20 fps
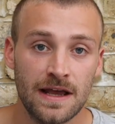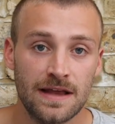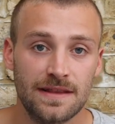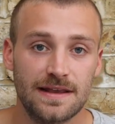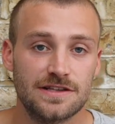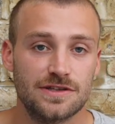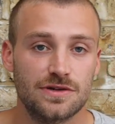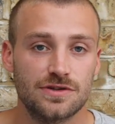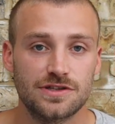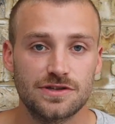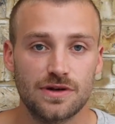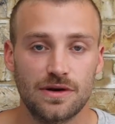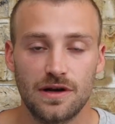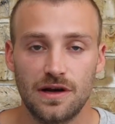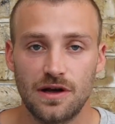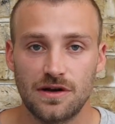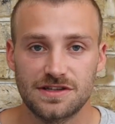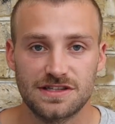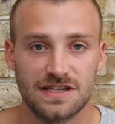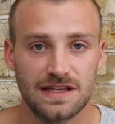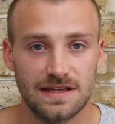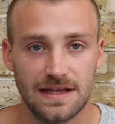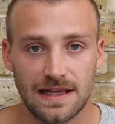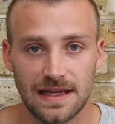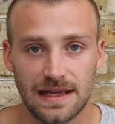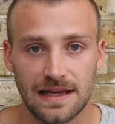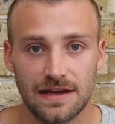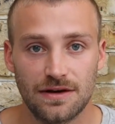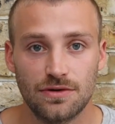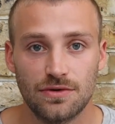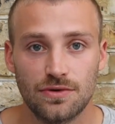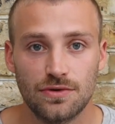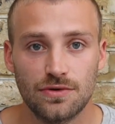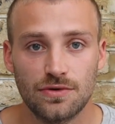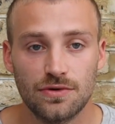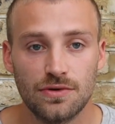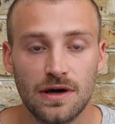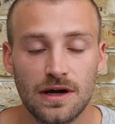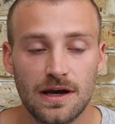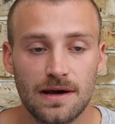There's also a loss in nearly
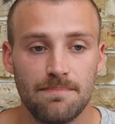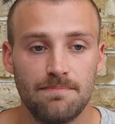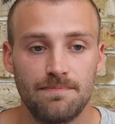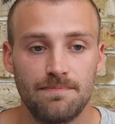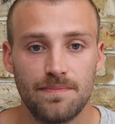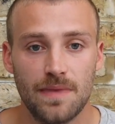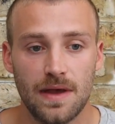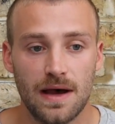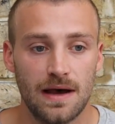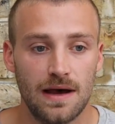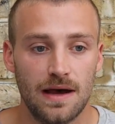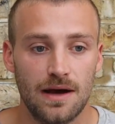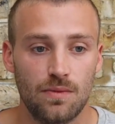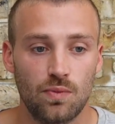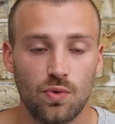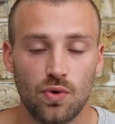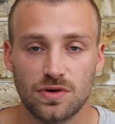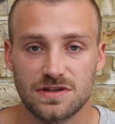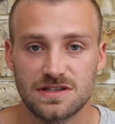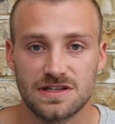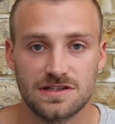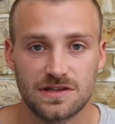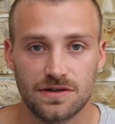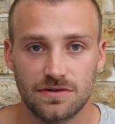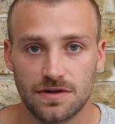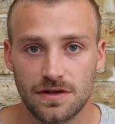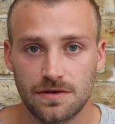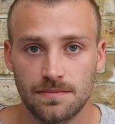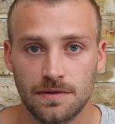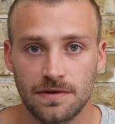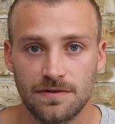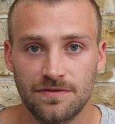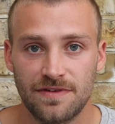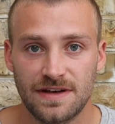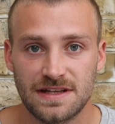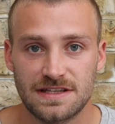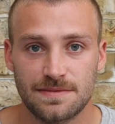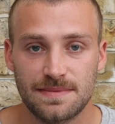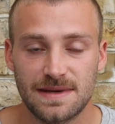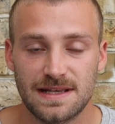all water-soluble
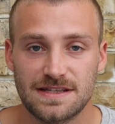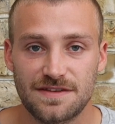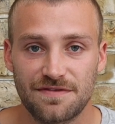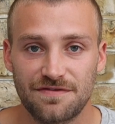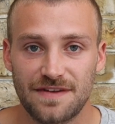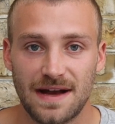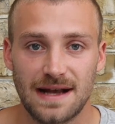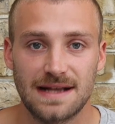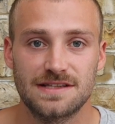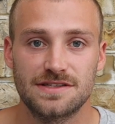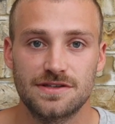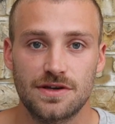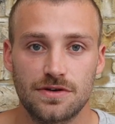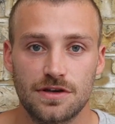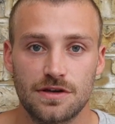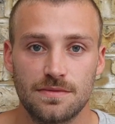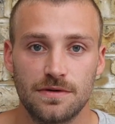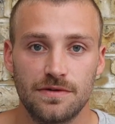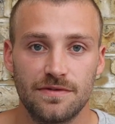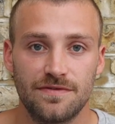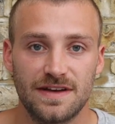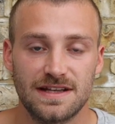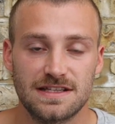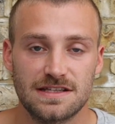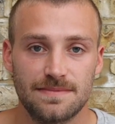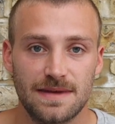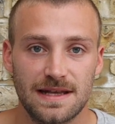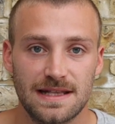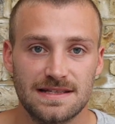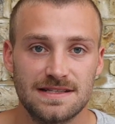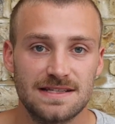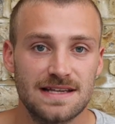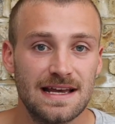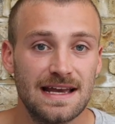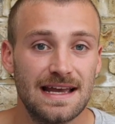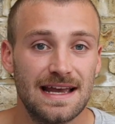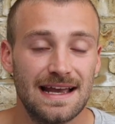vitamins, fat-soluble vitamins.